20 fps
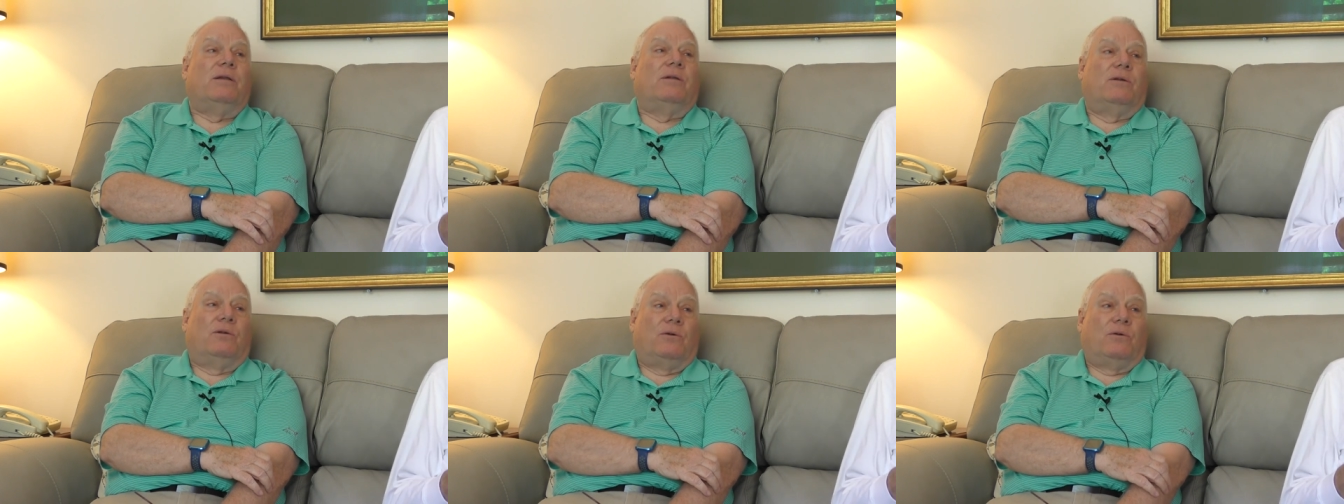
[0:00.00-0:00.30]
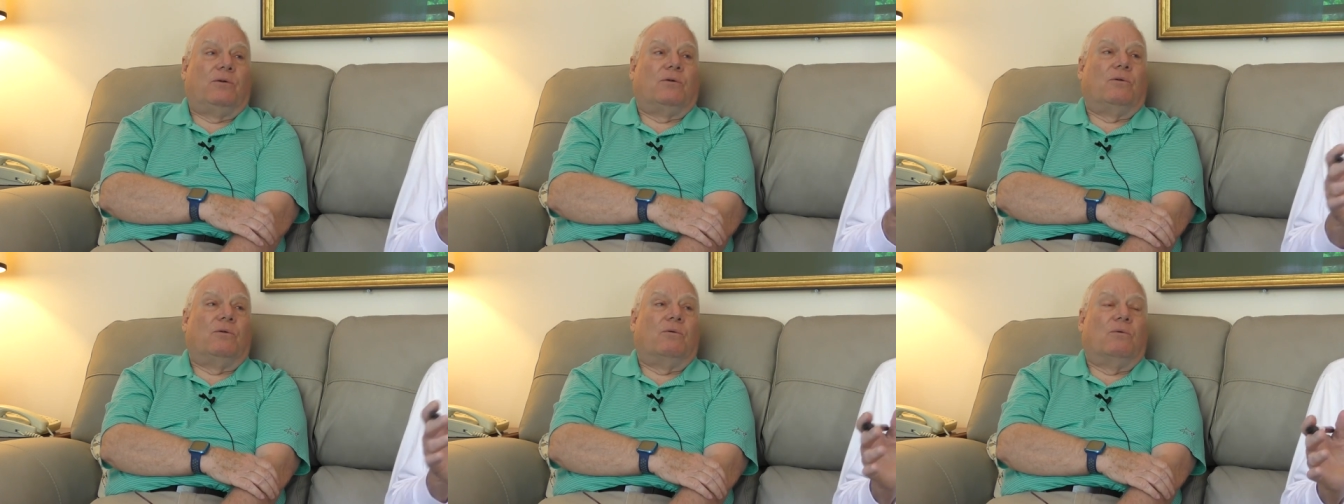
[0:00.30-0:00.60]
part of
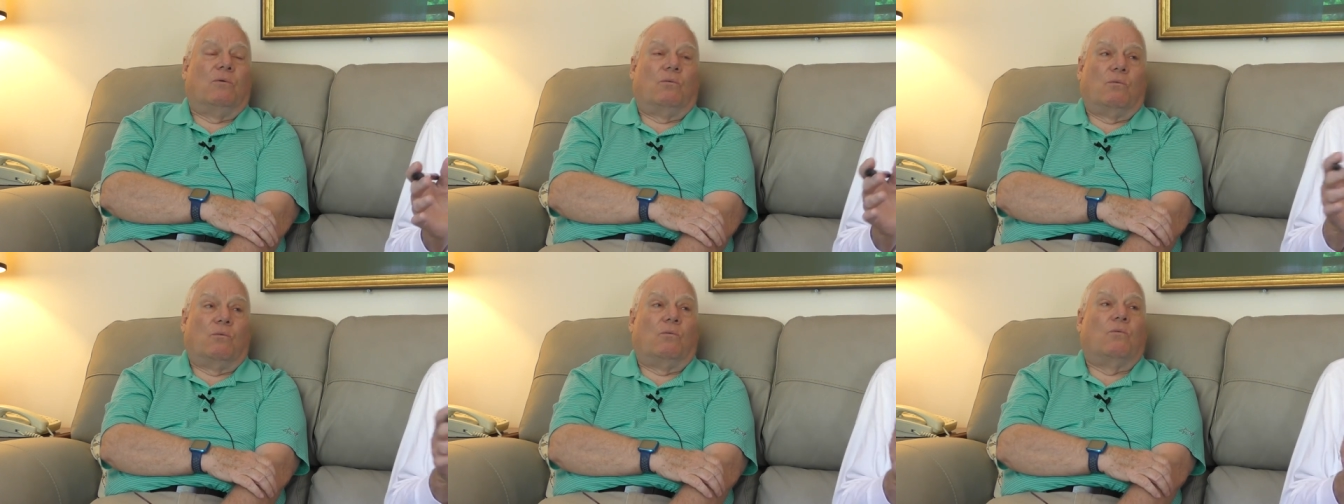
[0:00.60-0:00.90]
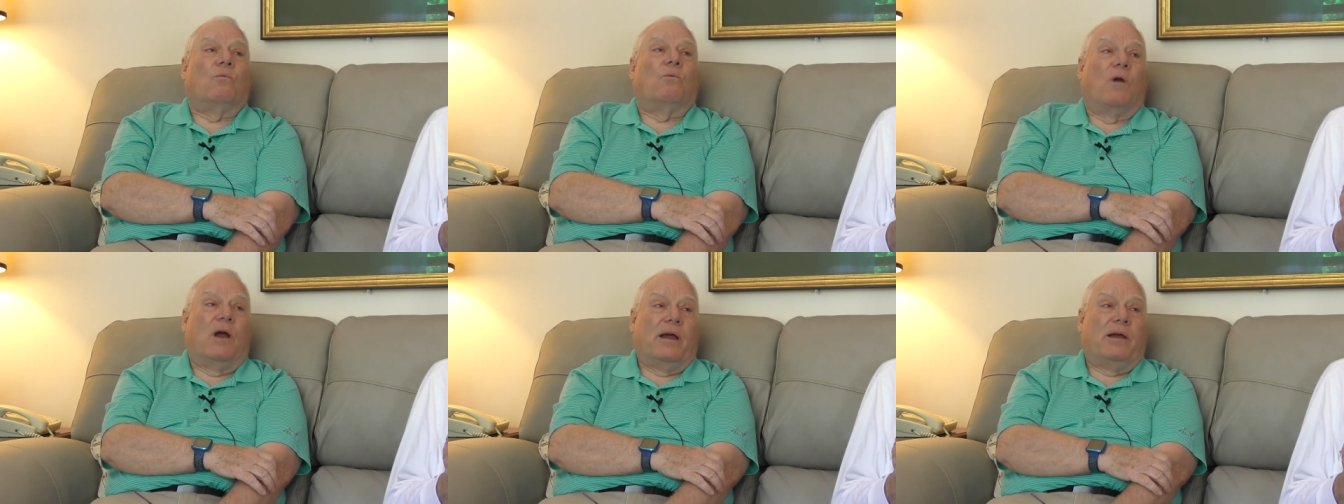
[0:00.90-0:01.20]
your first six.
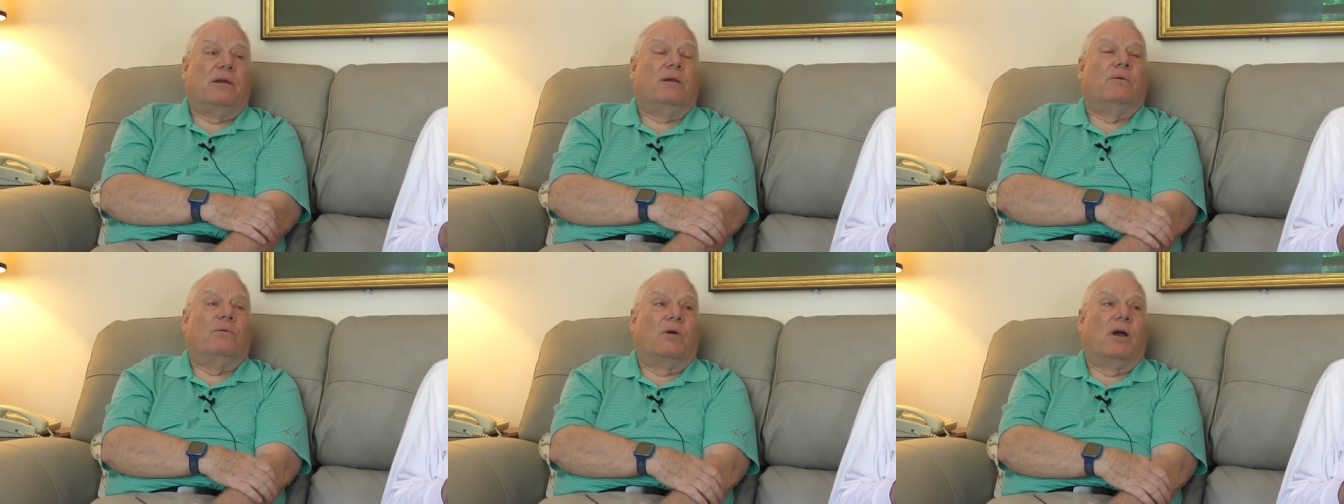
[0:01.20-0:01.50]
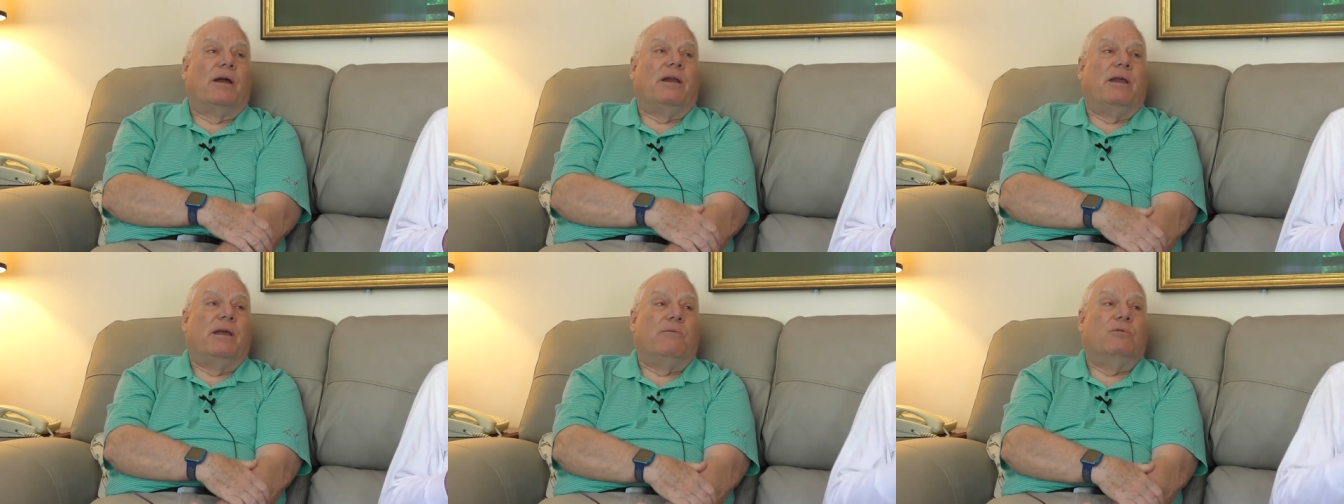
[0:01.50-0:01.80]
right, eight.
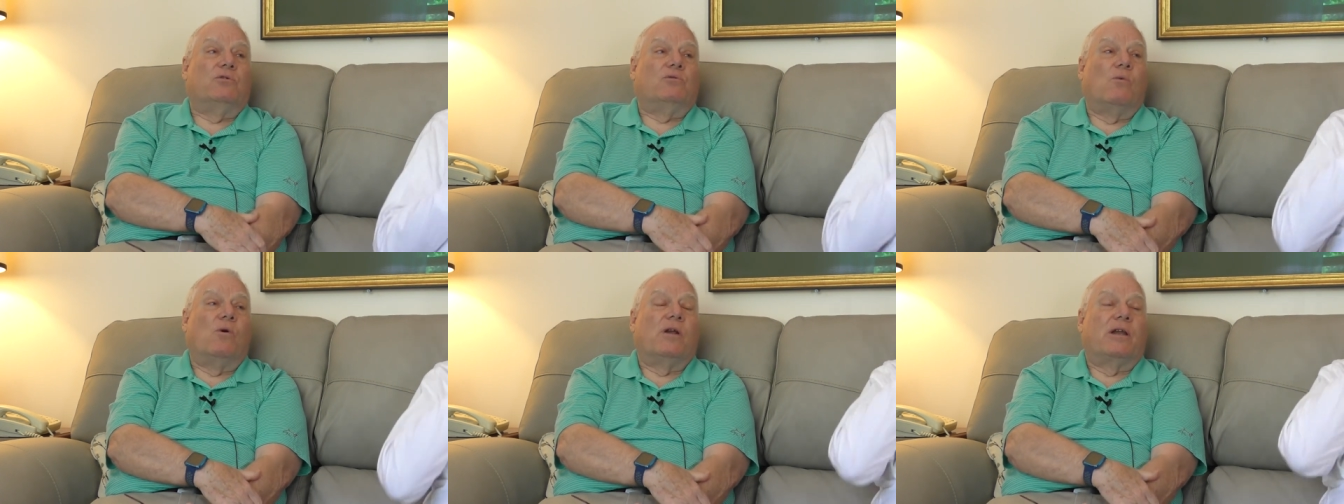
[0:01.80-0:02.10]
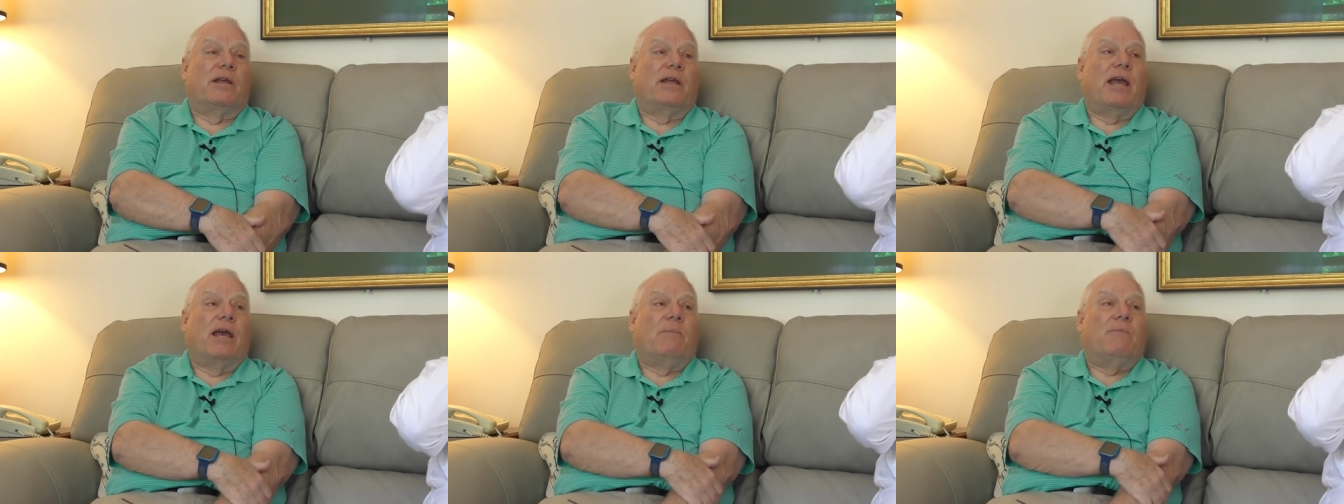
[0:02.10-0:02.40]
right. He was one
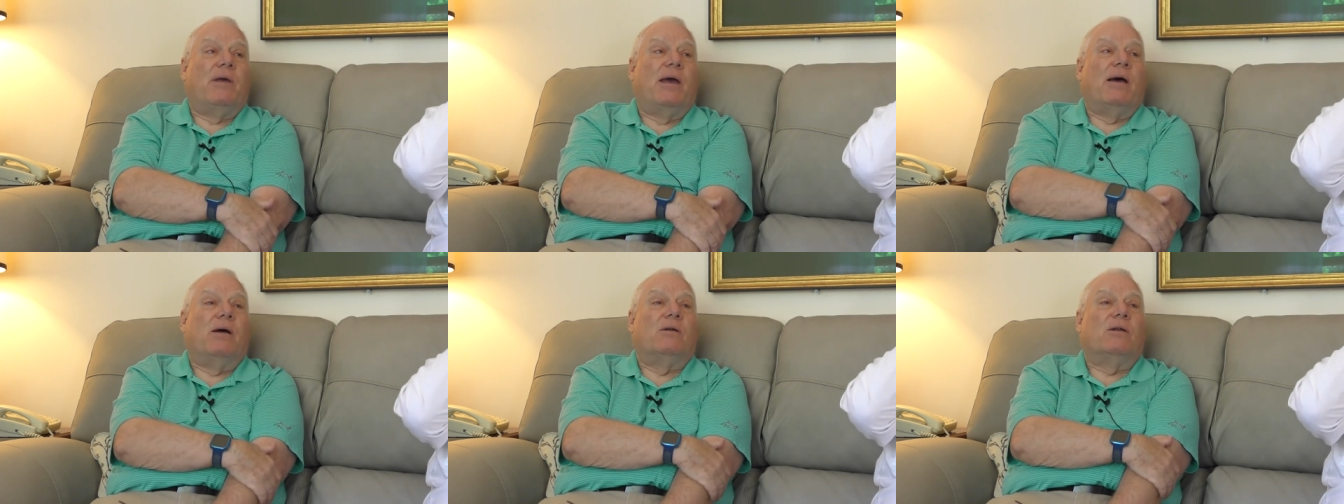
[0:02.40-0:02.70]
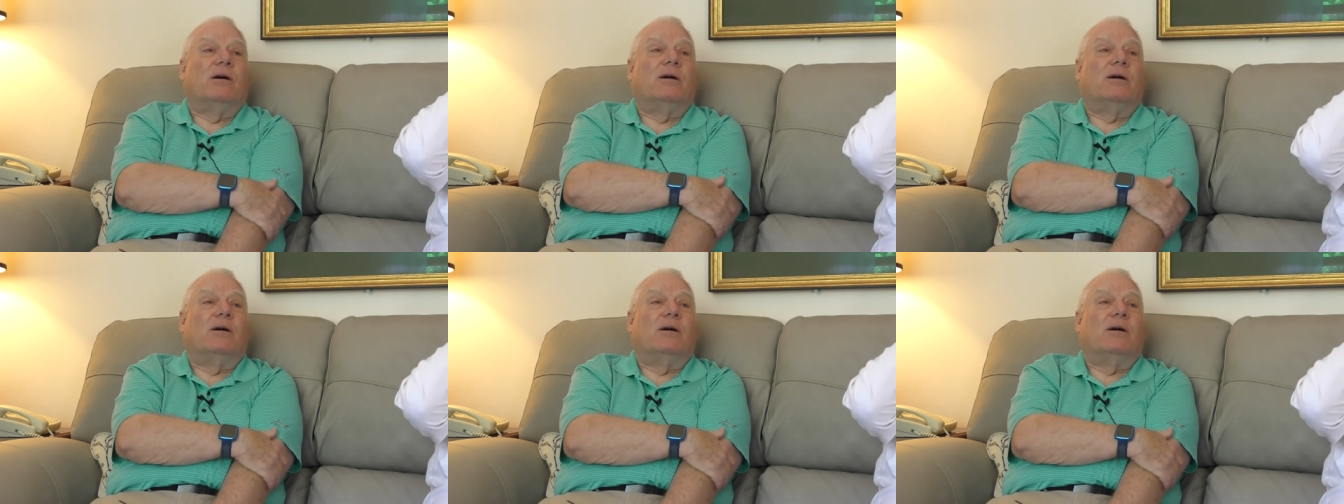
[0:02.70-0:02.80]
that came down.